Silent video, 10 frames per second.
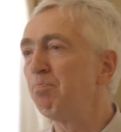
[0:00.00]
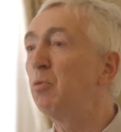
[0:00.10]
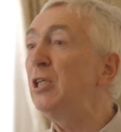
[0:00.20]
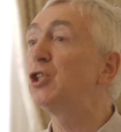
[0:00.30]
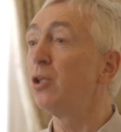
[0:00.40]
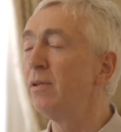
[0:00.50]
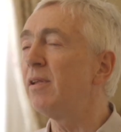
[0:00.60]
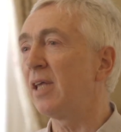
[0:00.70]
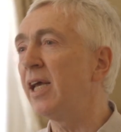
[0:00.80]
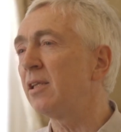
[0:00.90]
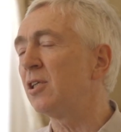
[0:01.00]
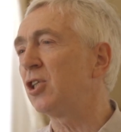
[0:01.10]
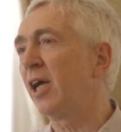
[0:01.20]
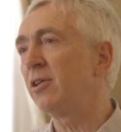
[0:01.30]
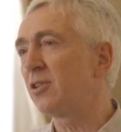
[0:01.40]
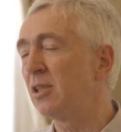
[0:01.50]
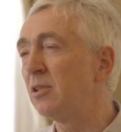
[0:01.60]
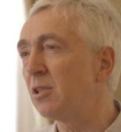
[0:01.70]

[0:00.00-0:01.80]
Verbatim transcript: We shouldn't think that Jane Austen